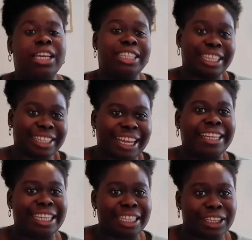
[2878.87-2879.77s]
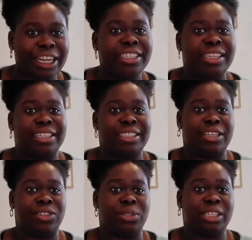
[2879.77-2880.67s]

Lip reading: Yet again, in the Netherlands, as you